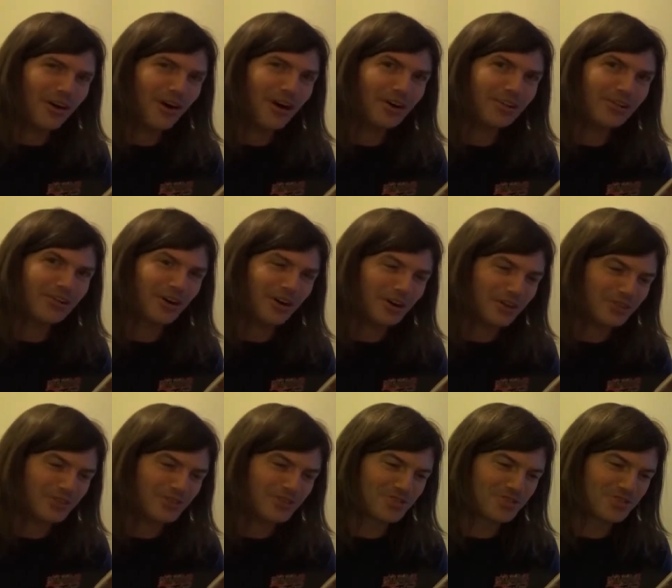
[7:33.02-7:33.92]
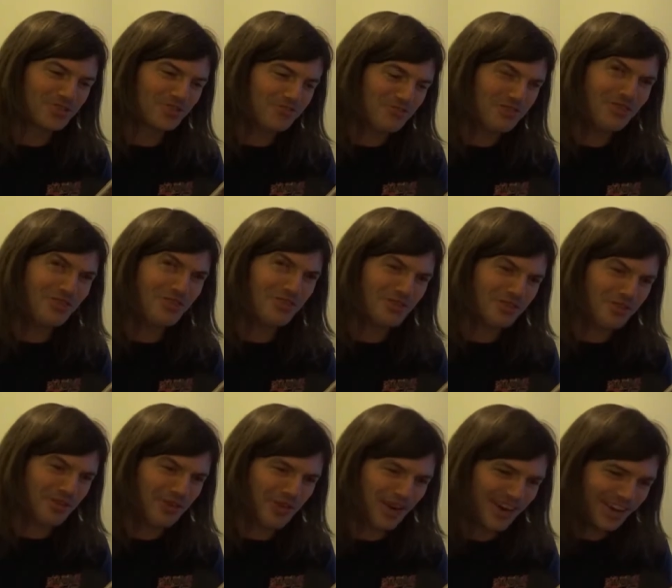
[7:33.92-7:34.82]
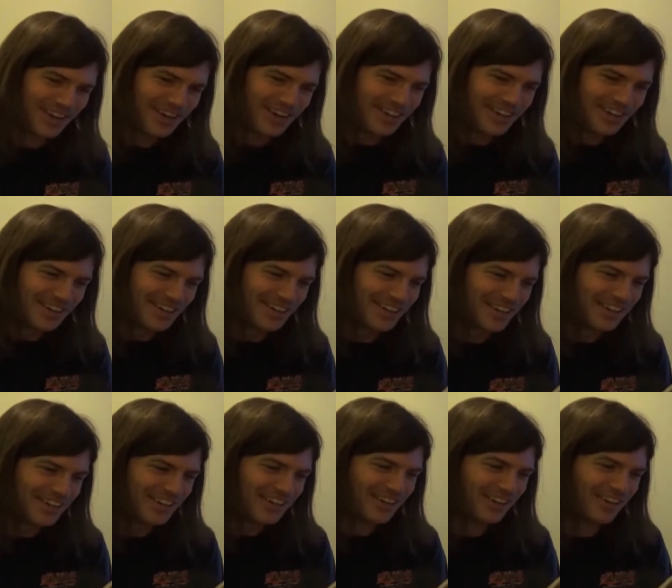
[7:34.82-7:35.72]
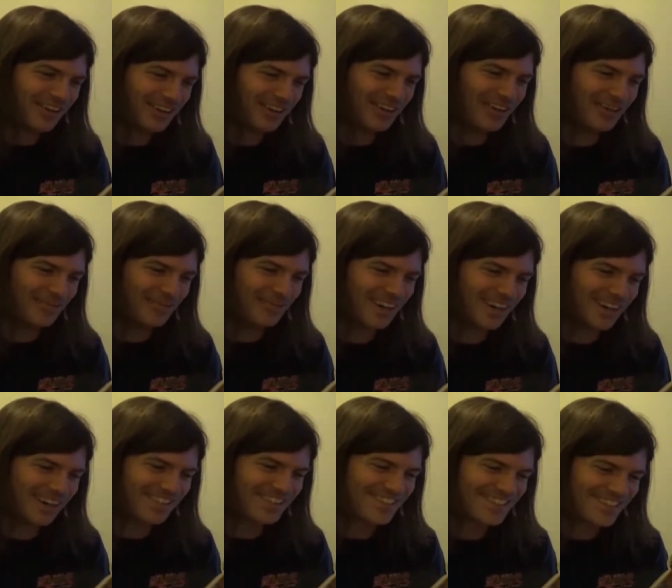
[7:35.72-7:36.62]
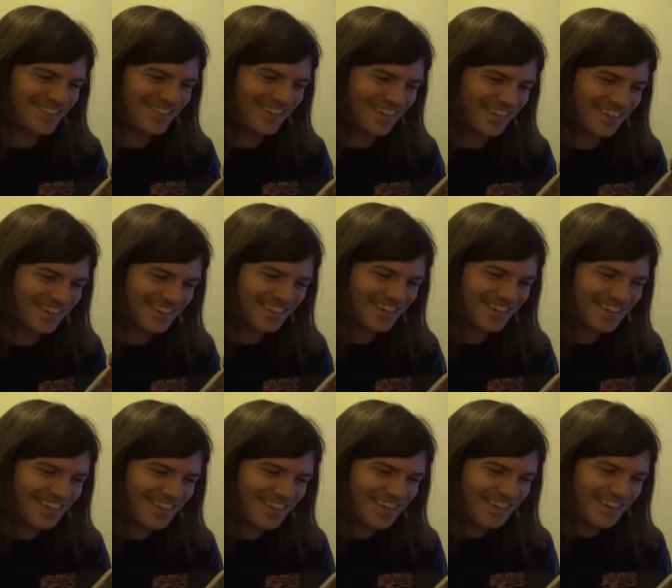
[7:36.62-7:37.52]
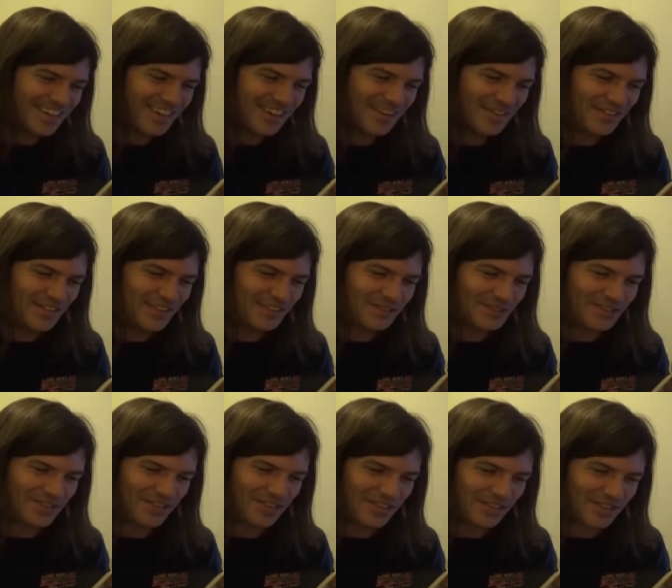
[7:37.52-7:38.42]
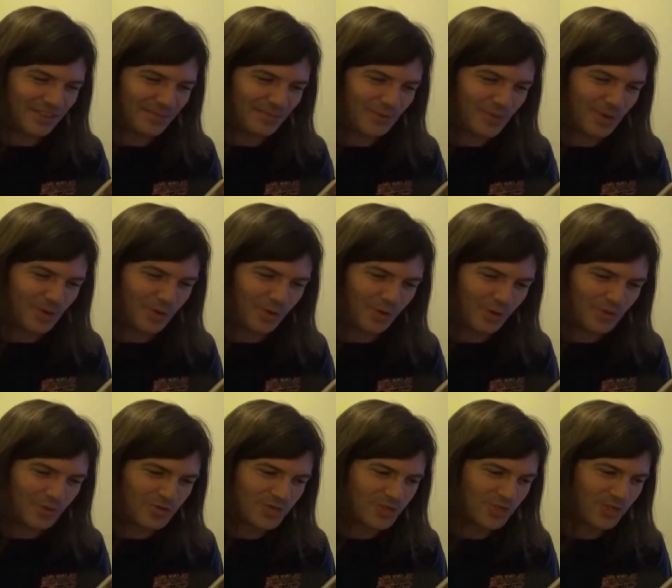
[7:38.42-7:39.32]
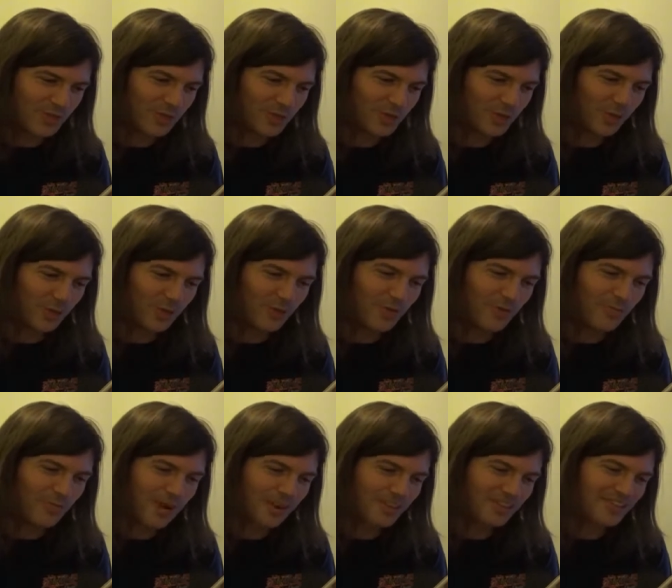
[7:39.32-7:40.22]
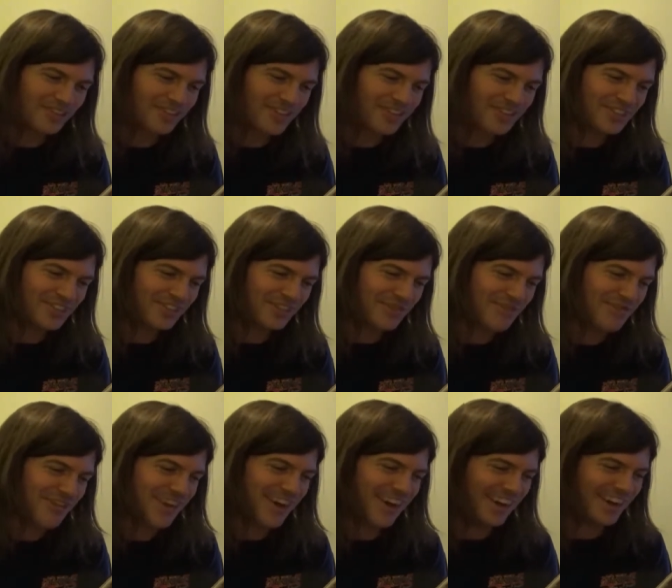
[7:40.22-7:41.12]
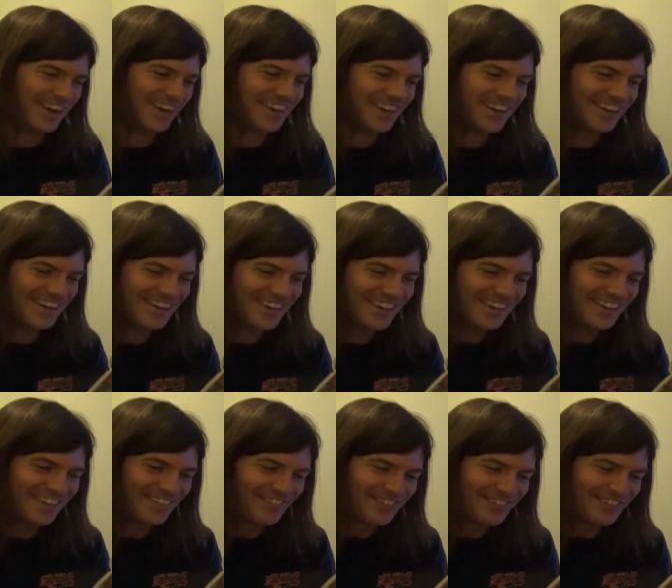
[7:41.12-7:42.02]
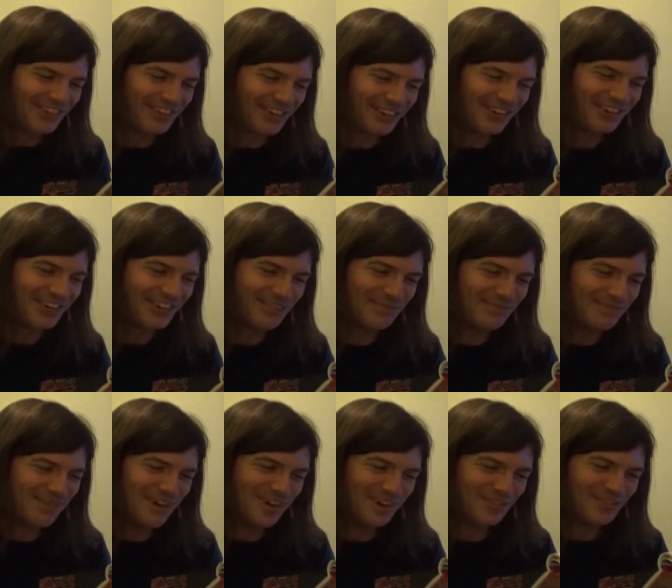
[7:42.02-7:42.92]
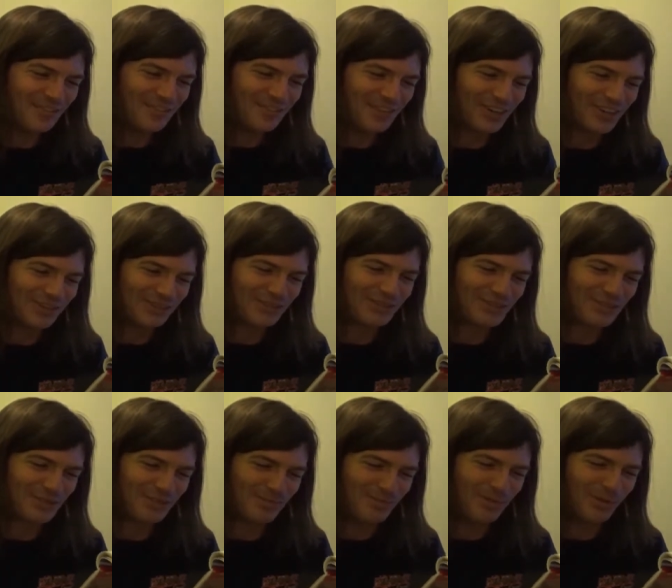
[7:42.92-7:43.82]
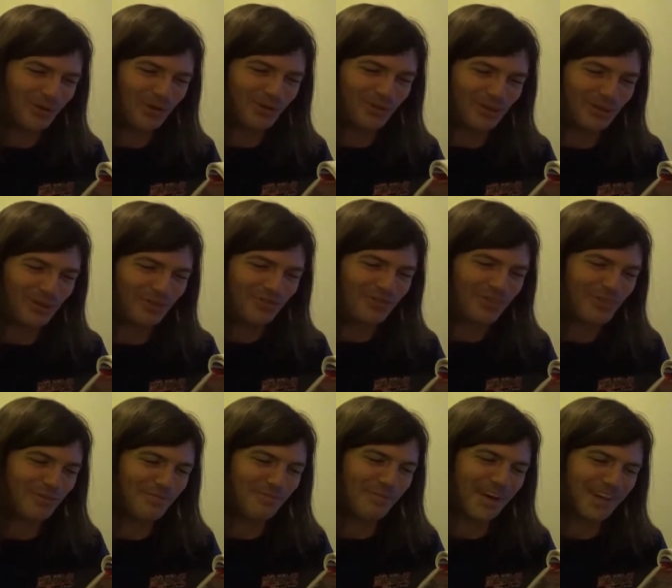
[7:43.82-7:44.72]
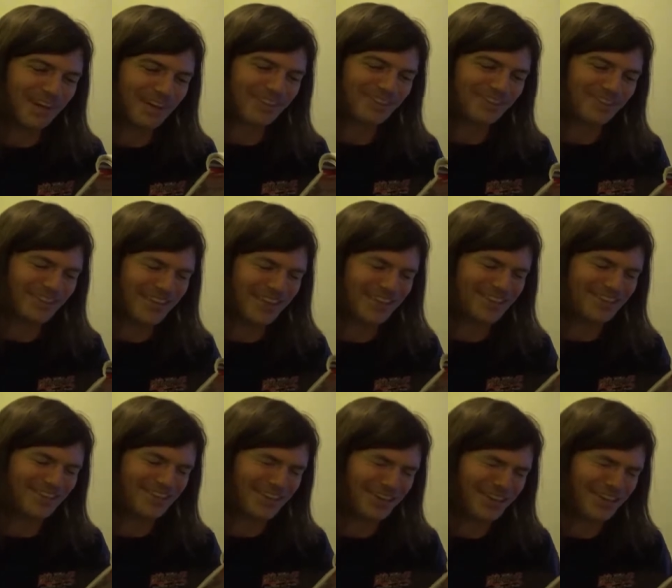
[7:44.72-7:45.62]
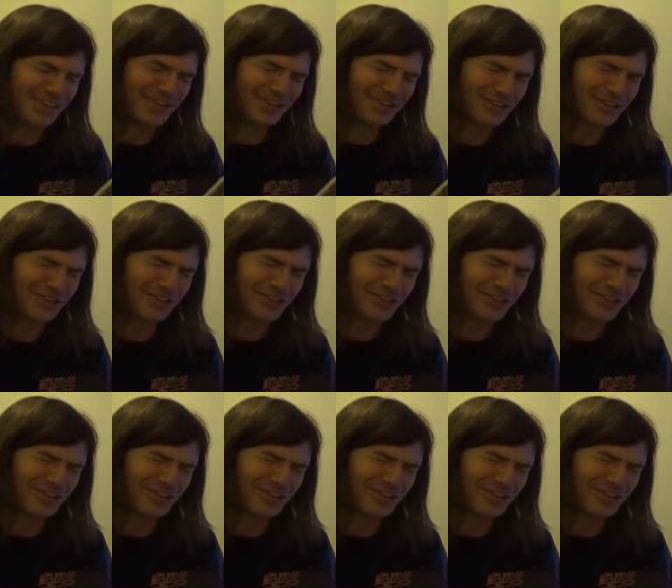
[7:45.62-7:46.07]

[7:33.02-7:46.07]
I can't screw! Iron Man said. It feels like I'm caught in a long magnetic ray. Iron Man feels the pull of the magnetic